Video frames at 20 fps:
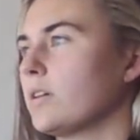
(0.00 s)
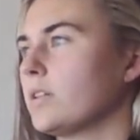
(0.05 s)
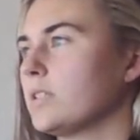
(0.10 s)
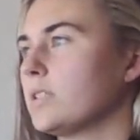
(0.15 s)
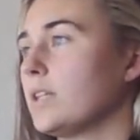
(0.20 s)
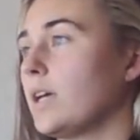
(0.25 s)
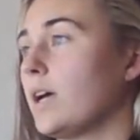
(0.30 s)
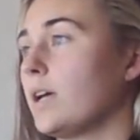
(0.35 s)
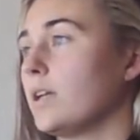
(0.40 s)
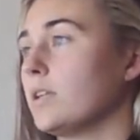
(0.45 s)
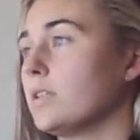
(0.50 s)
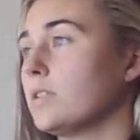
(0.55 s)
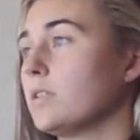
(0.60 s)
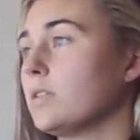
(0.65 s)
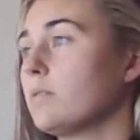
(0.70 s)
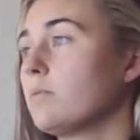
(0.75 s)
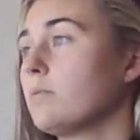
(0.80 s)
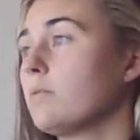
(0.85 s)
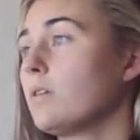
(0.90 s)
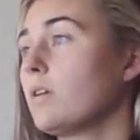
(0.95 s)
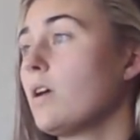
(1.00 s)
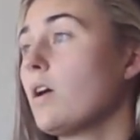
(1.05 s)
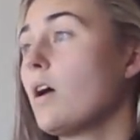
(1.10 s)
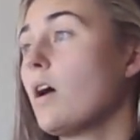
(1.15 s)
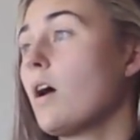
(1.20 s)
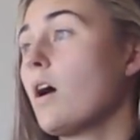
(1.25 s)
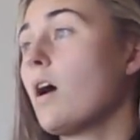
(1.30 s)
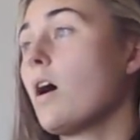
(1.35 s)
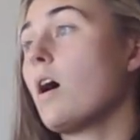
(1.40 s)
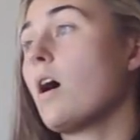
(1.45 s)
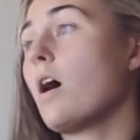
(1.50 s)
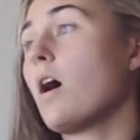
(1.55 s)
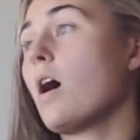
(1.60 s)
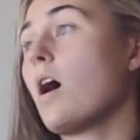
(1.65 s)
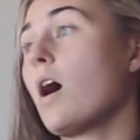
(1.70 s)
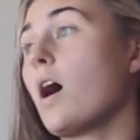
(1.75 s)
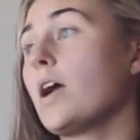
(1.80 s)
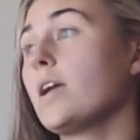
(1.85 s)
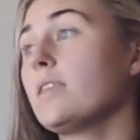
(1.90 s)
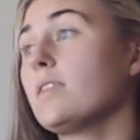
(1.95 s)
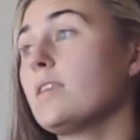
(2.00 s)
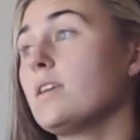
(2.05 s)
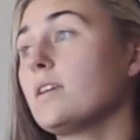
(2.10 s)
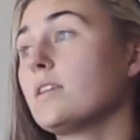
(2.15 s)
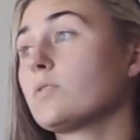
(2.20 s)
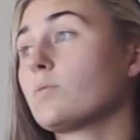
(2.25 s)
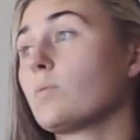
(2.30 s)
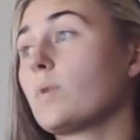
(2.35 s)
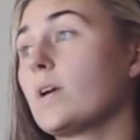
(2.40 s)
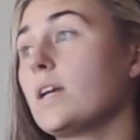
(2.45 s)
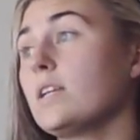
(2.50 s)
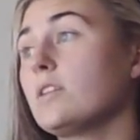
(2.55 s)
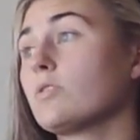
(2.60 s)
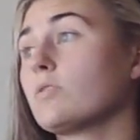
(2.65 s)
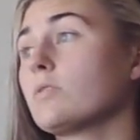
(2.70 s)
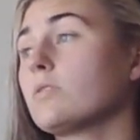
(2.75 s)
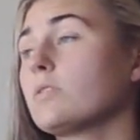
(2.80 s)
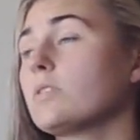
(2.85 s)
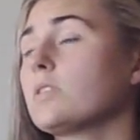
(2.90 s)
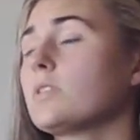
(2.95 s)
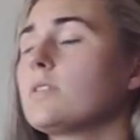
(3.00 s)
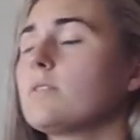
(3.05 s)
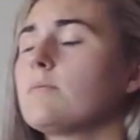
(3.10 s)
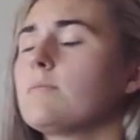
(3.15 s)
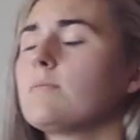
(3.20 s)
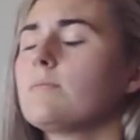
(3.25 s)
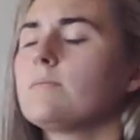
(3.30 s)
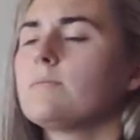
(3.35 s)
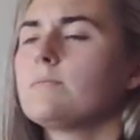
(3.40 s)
says, "I think it's Rachel's."